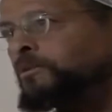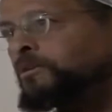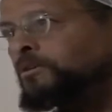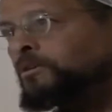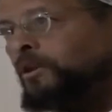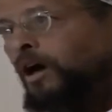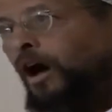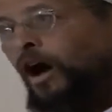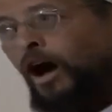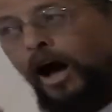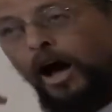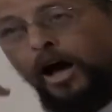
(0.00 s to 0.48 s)

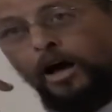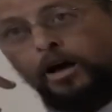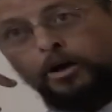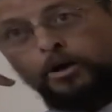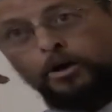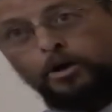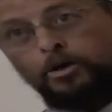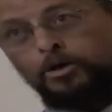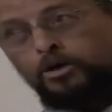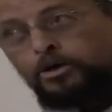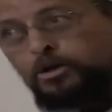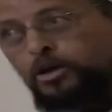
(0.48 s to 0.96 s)
Now I
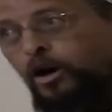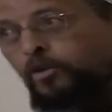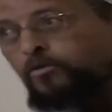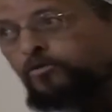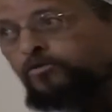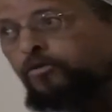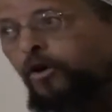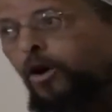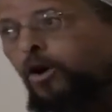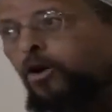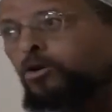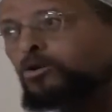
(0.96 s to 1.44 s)
hear the young
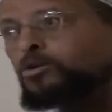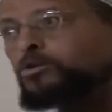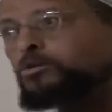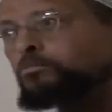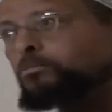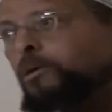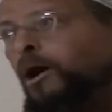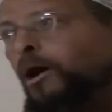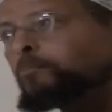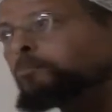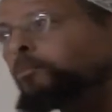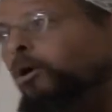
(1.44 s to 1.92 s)
folks,
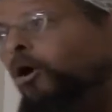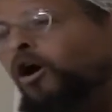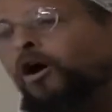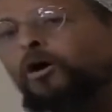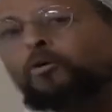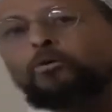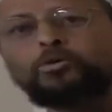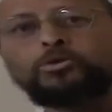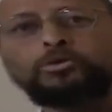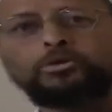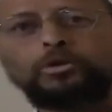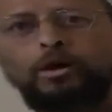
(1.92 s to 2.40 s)
my
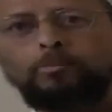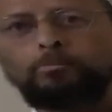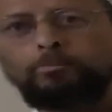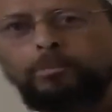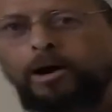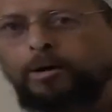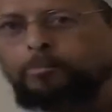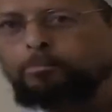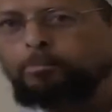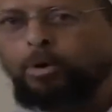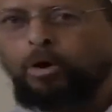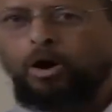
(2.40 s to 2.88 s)
boy, what's up,
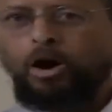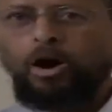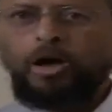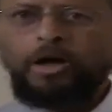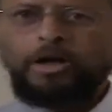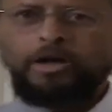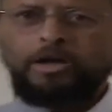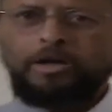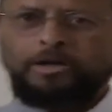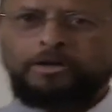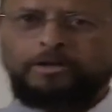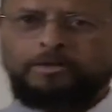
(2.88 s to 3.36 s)
my
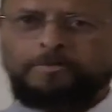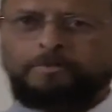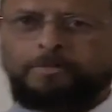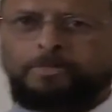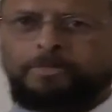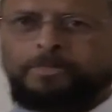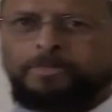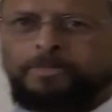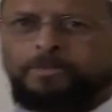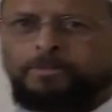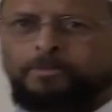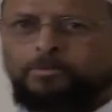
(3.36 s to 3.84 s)
boy?
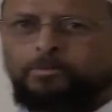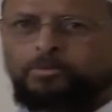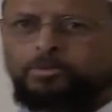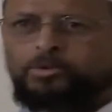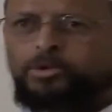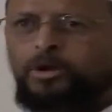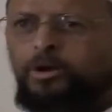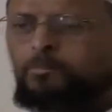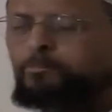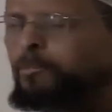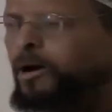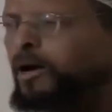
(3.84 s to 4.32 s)

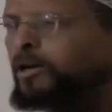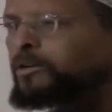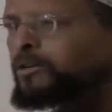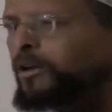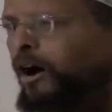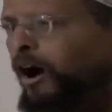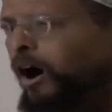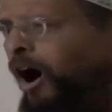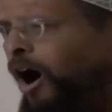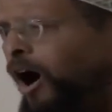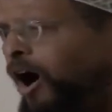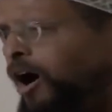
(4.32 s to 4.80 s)
What's up, my
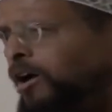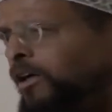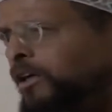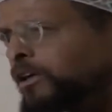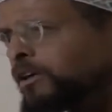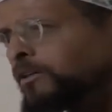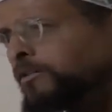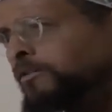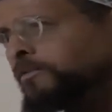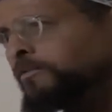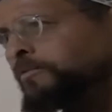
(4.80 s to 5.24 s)
dog?